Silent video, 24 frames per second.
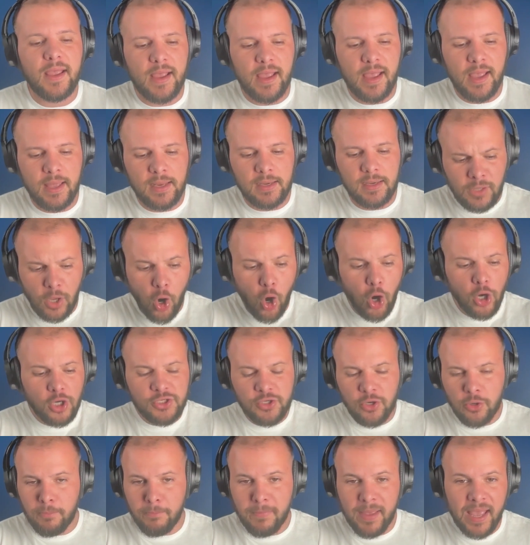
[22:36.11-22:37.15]
And ours
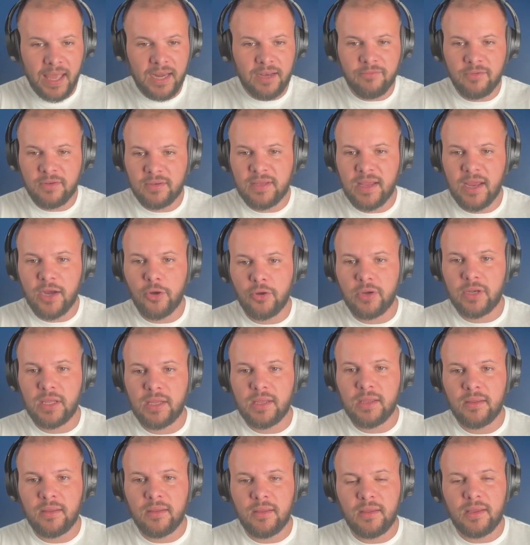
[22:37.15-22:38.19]
are man of integrity,
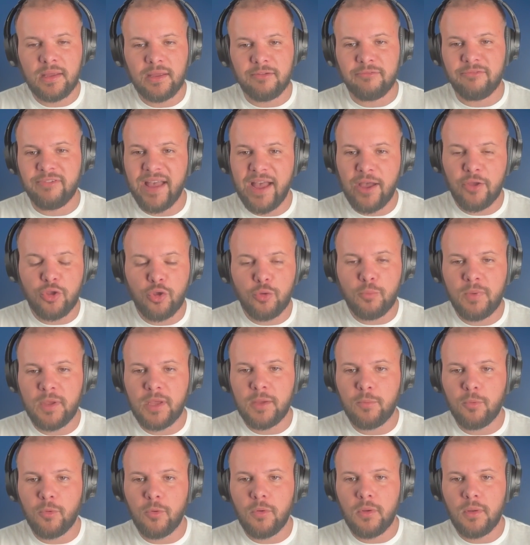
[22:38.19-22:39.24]
value
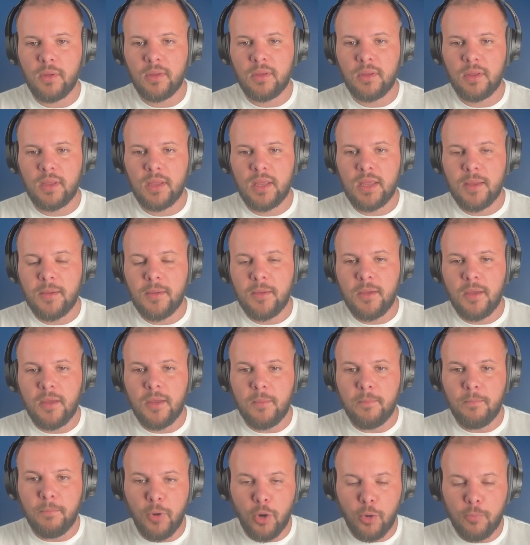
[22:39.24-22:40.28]
people,
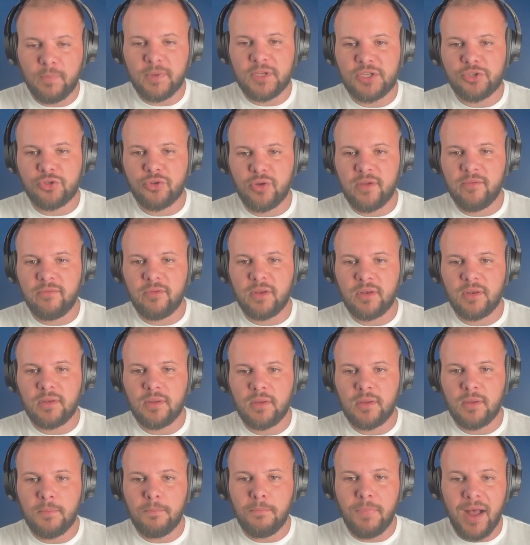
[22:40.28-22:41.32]
purpose driven,
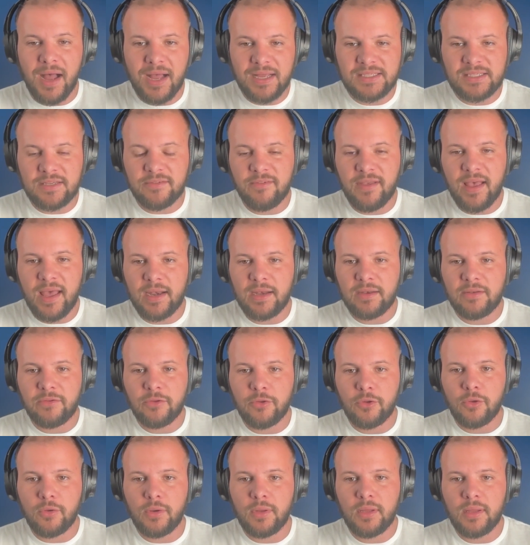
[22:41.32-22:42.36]
positive
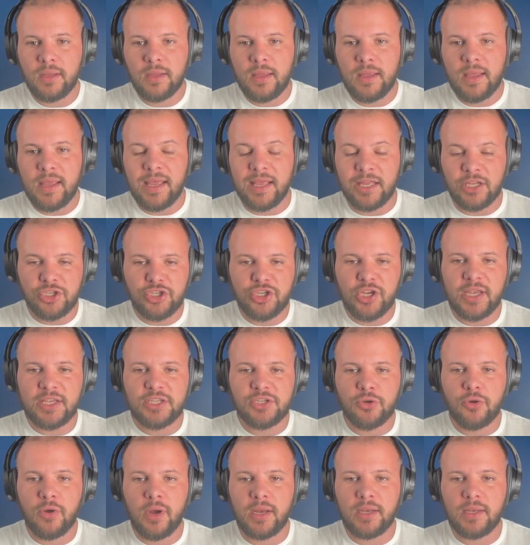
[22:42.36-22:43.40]
attitude, and chase
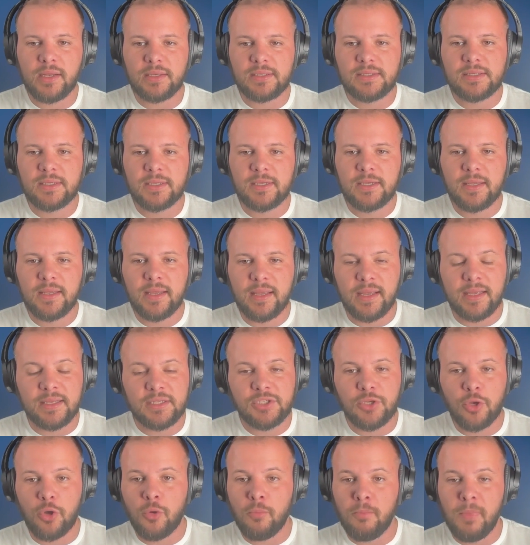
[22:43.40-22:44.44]
greatness. And
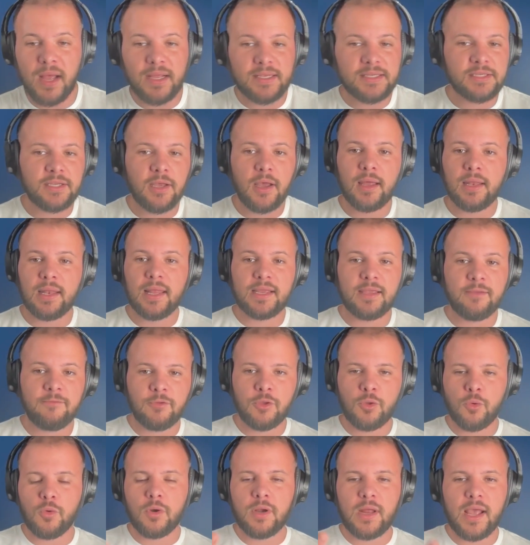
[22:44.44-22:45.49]
so my son, like if
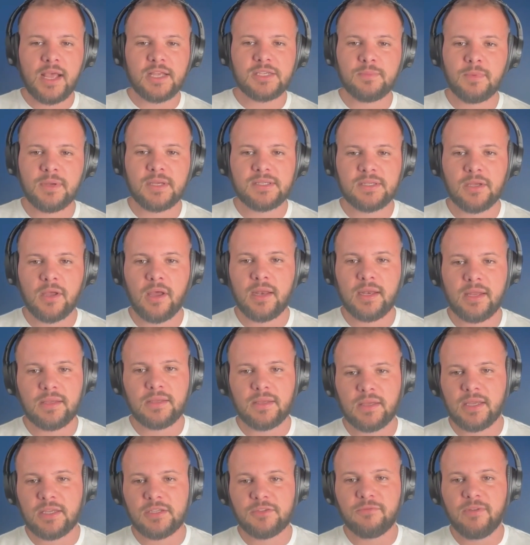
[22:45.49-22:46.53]
you were to ask my son, he,
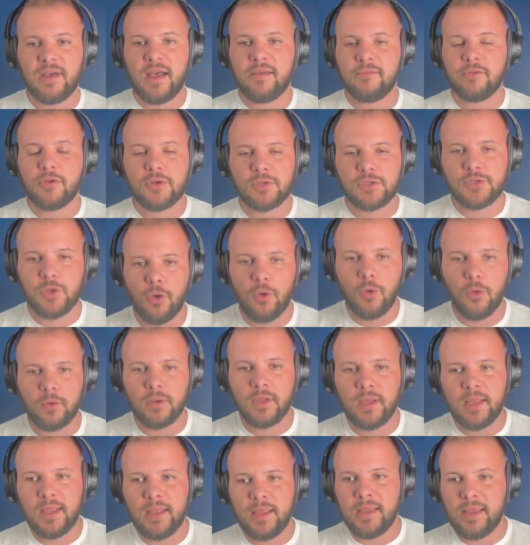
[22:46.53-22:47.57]
he's five years old.
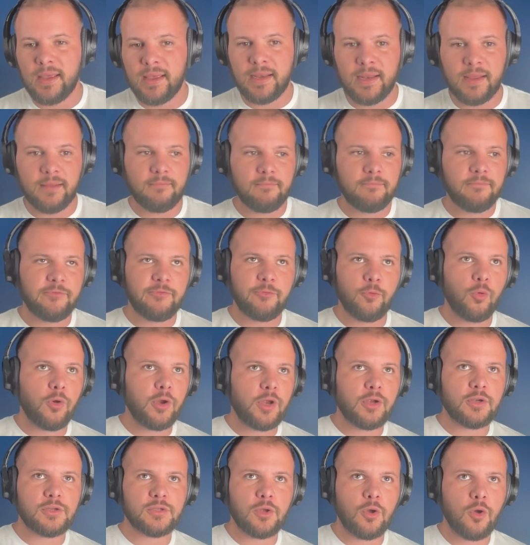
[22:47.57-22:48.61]
And at four
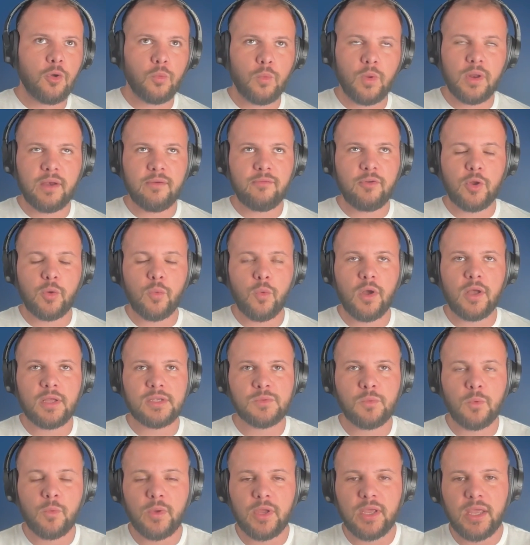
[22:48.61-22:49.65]
years old, whatever he was
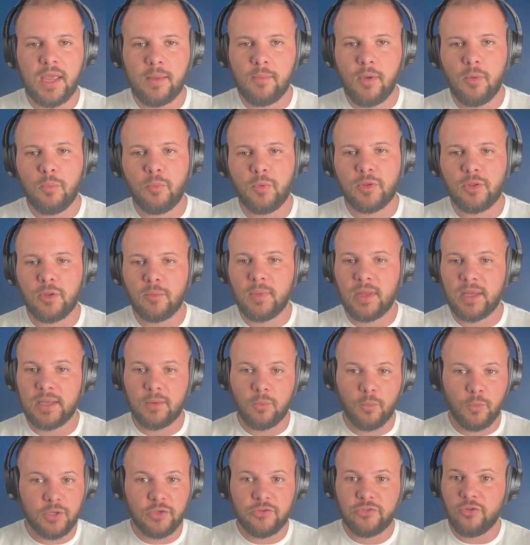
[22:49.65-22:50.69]
when we came up with him, like
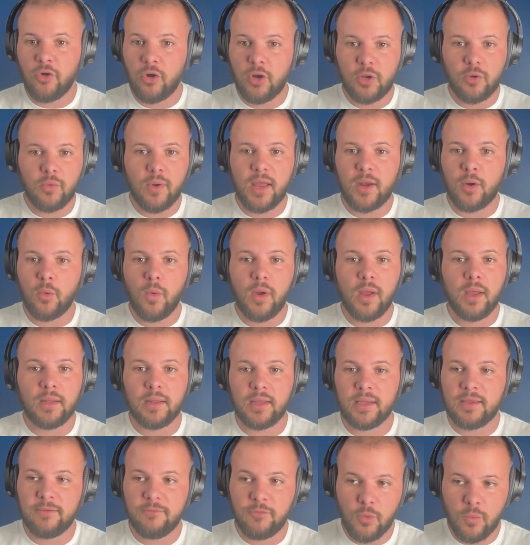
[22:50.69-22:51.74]
we started right away.
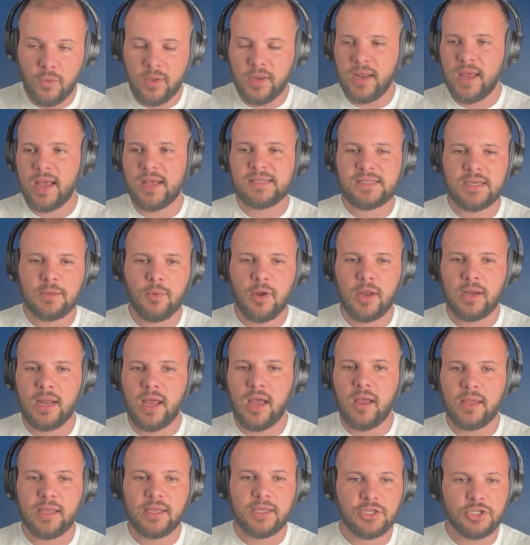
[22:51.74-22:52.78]
Like if you went and asked him right now,
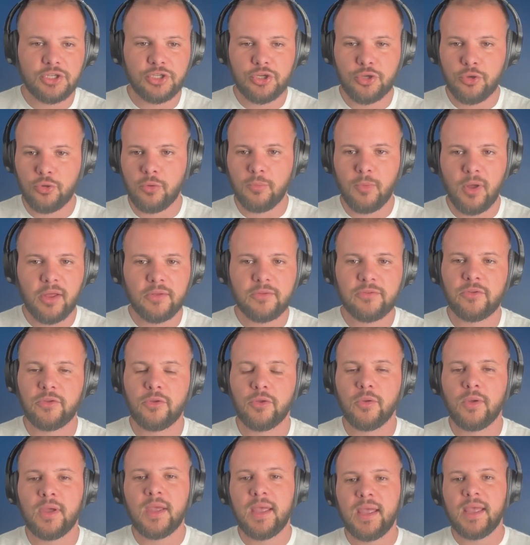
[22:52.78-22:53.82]
he could shoot them out to
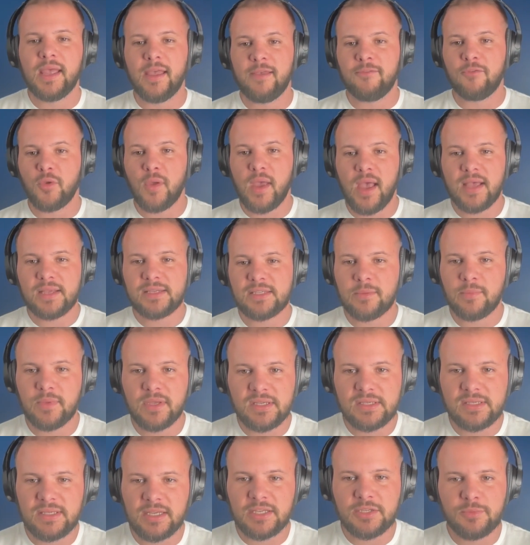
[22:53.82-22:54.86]
you. If you ask him
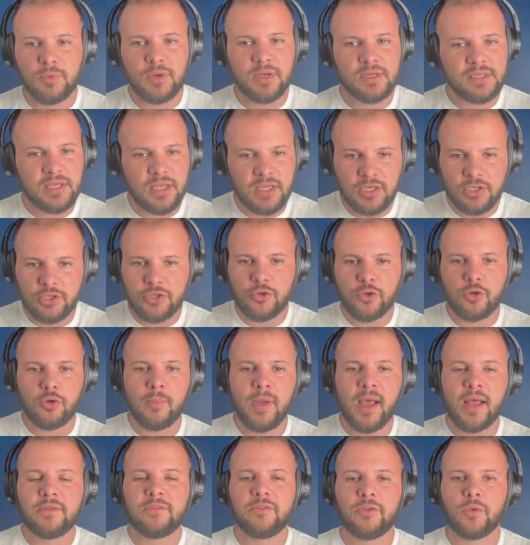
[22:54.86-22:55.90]
his six bricks, he can shoot them
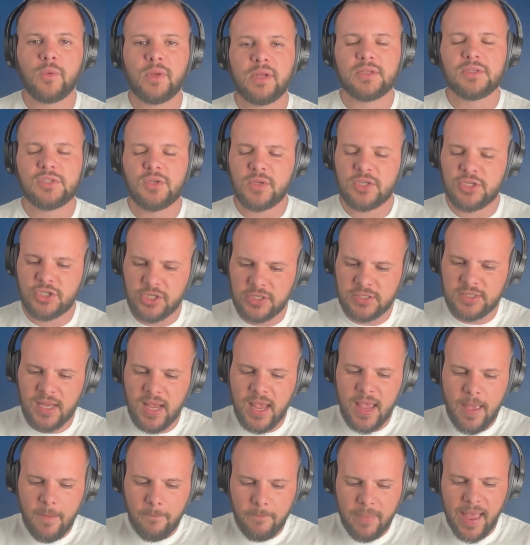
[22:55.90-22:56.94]
out to you. And it, so it's just
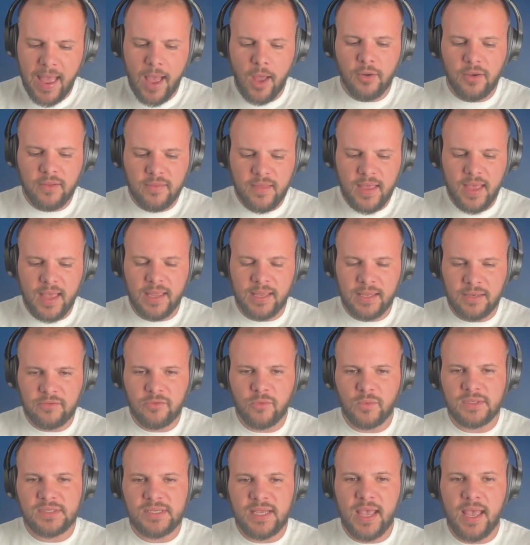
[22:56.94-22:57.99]
pounding that into
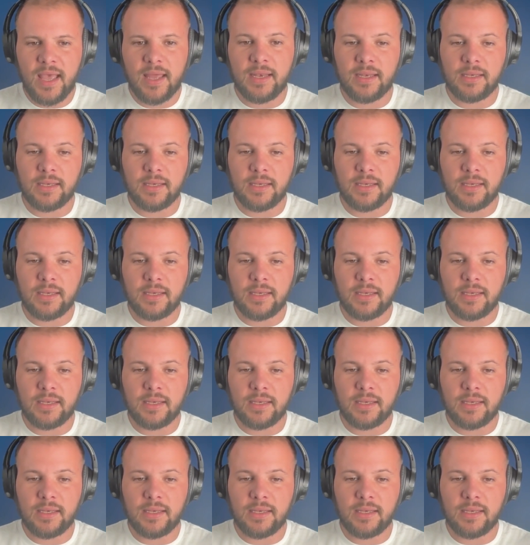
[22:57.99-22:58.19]
his head.